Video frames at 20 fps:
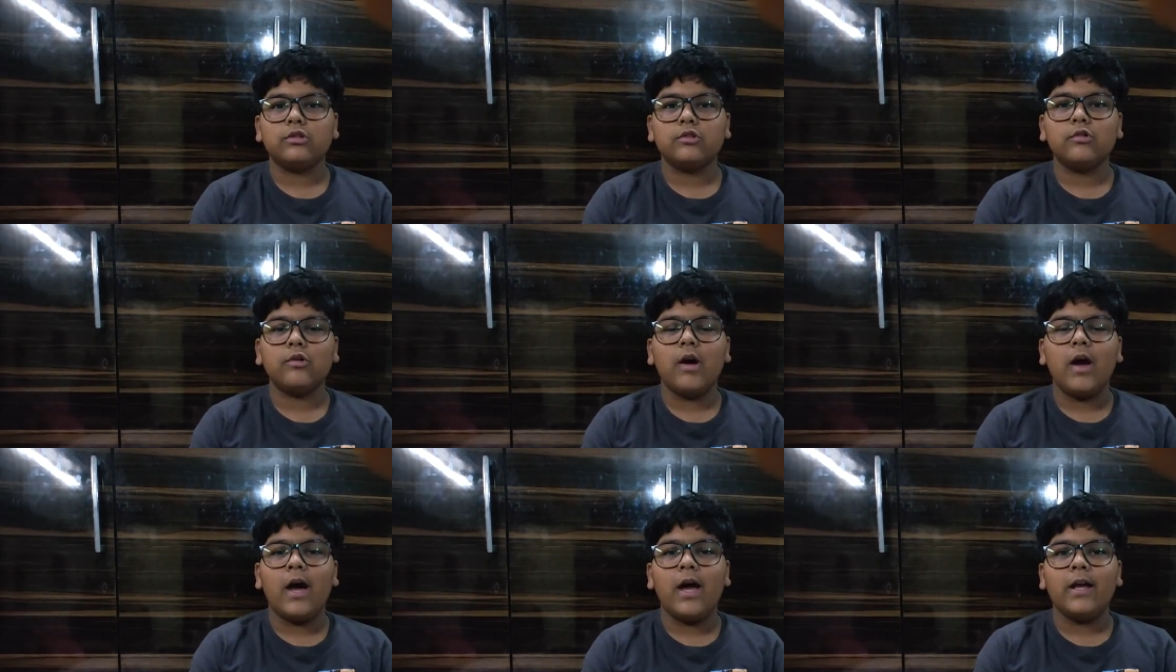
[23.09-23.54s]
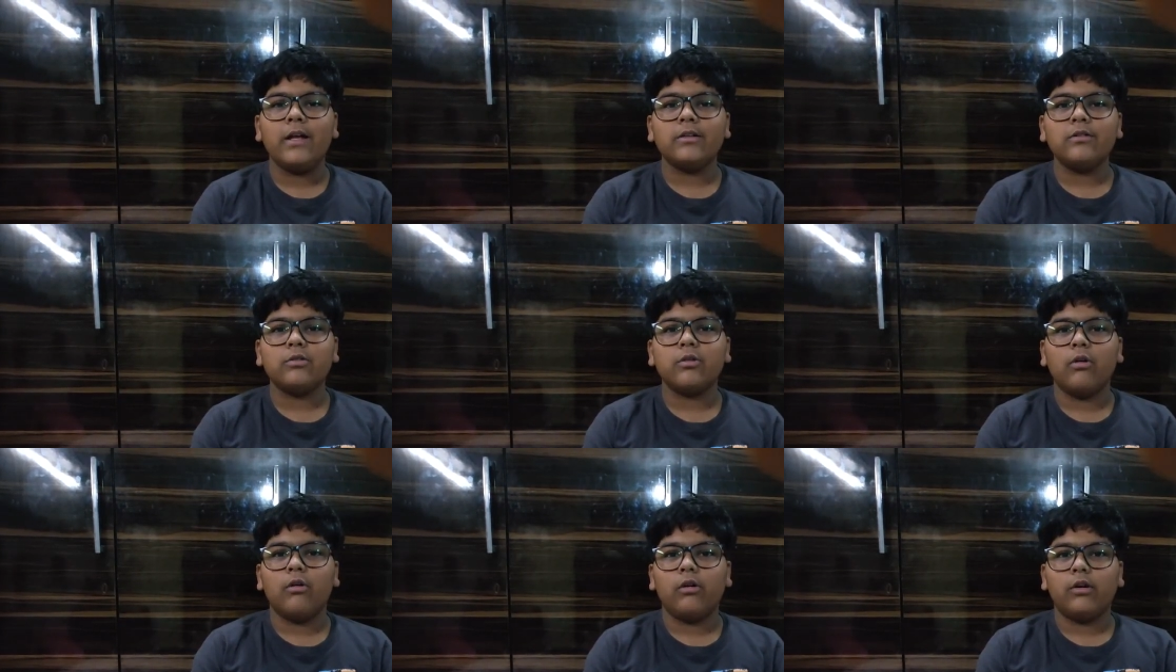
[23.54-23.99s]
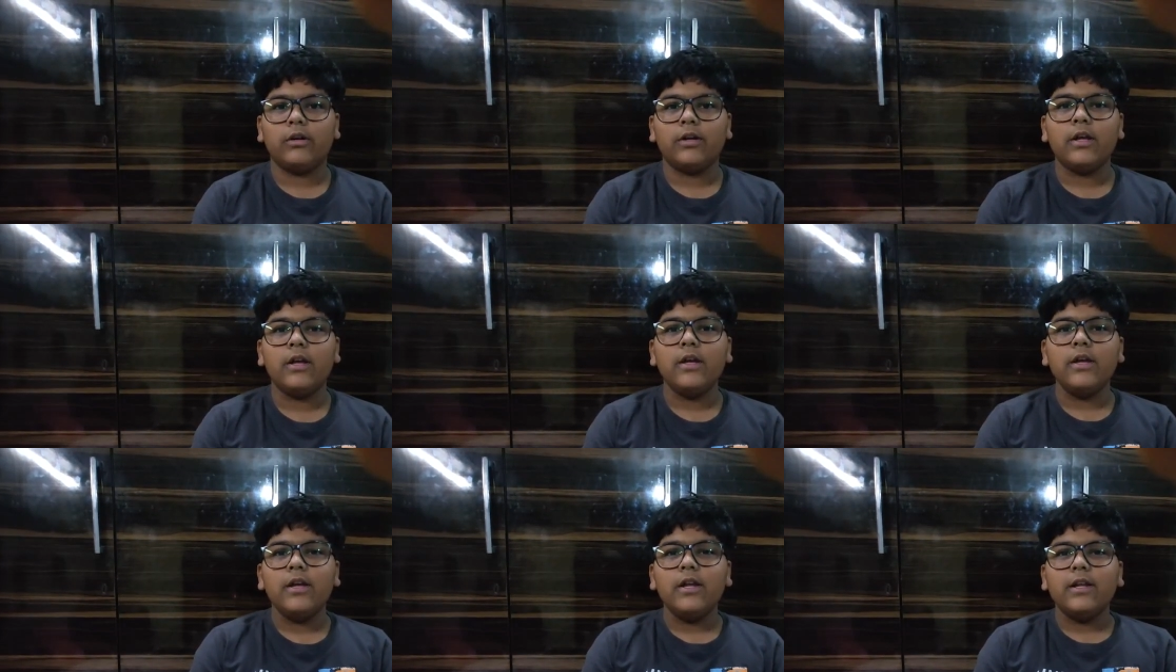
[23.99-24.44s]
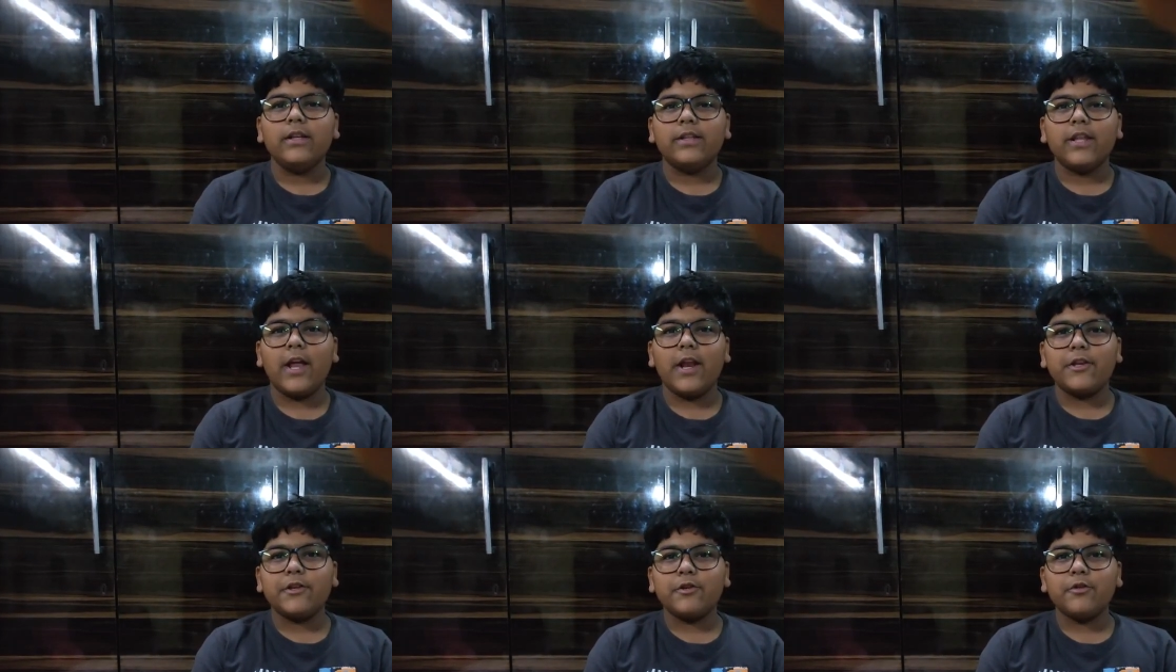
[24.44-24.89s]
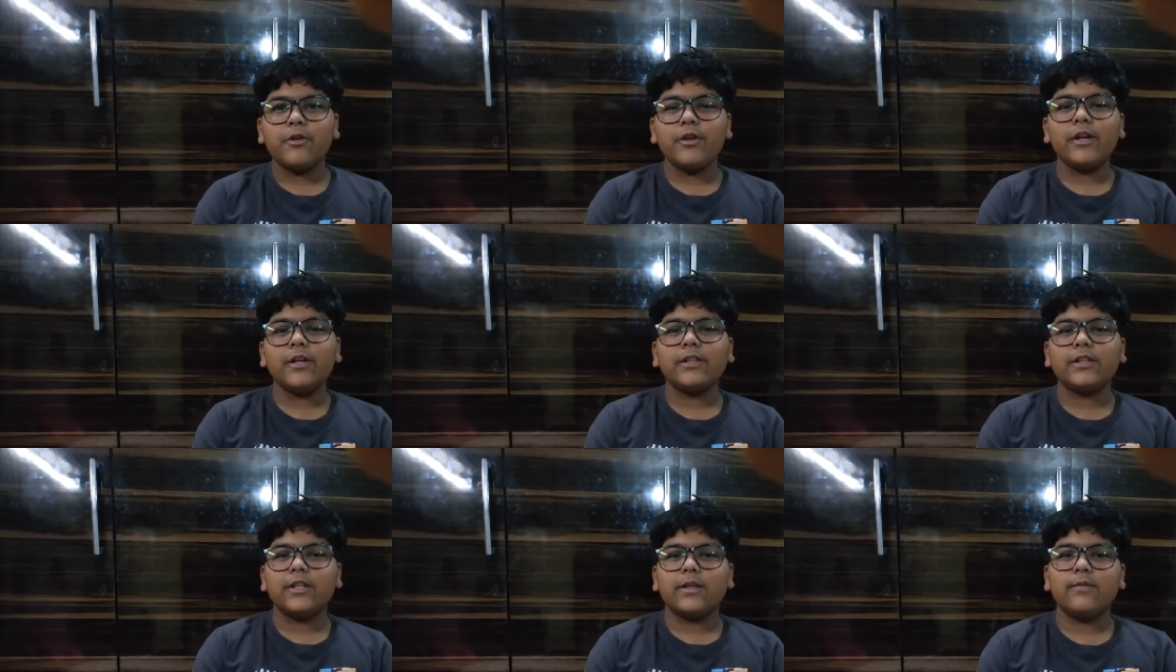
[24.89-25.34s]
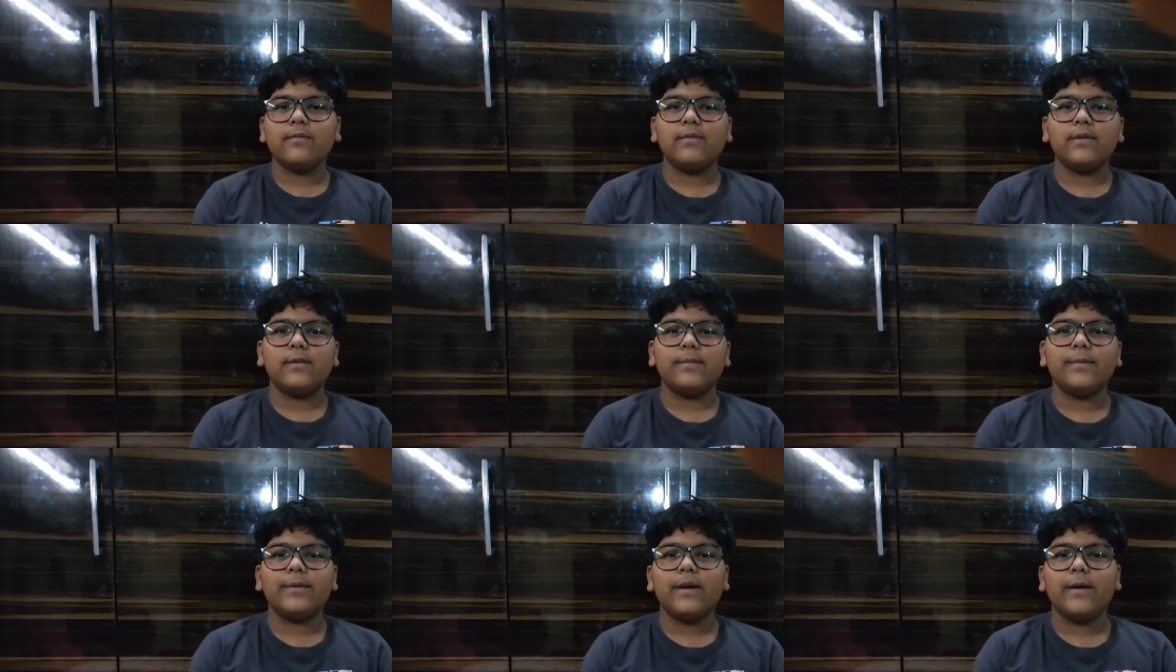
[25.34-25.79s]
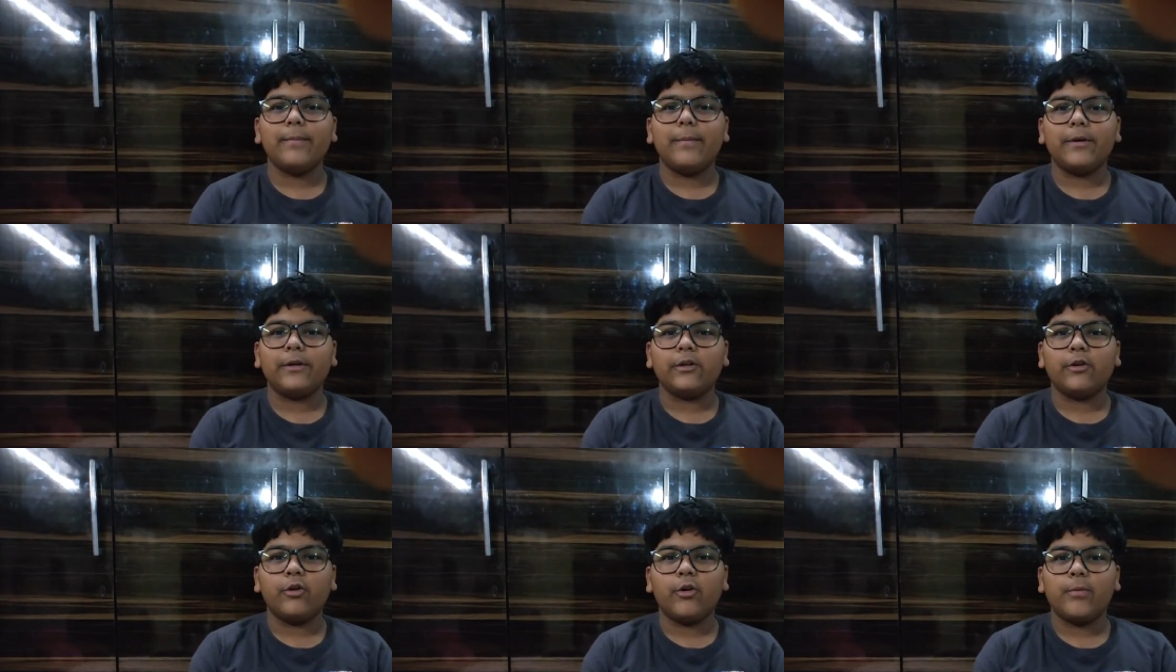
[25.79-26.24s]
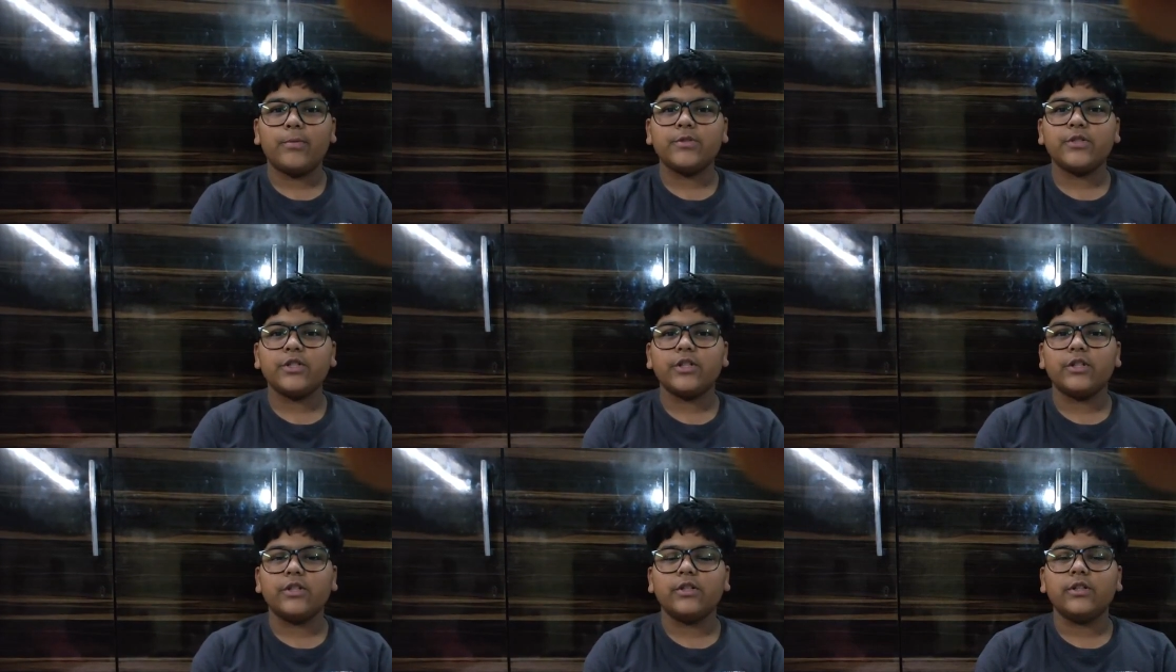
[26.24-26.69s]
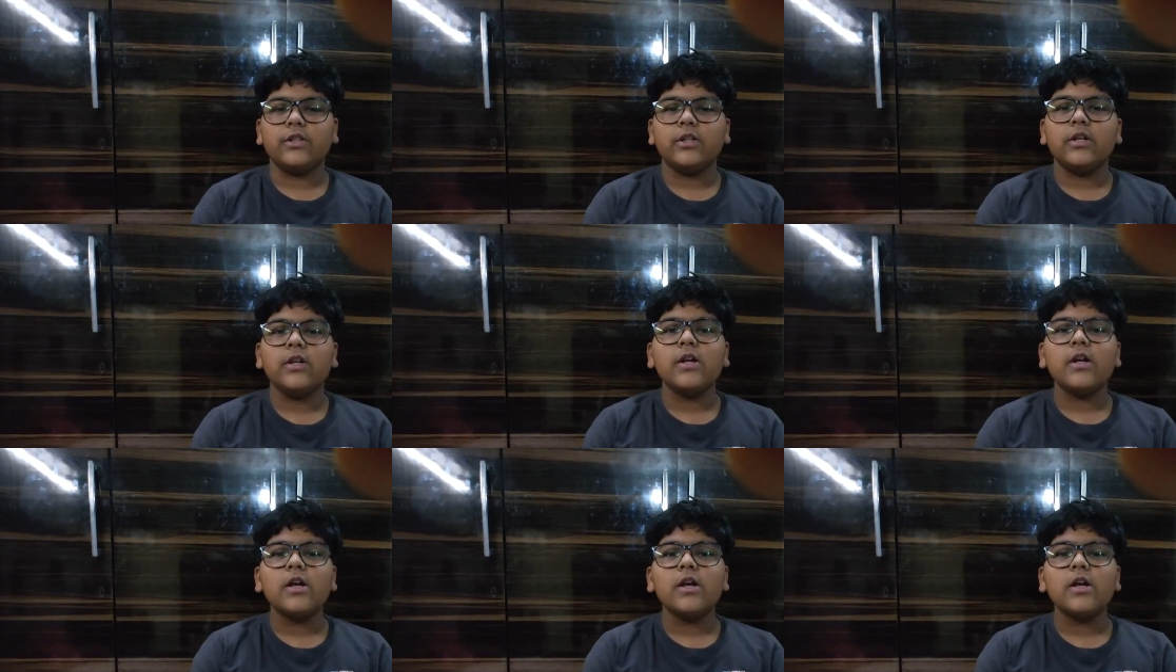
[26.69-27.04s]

So I thought that New Year theme will be a better option.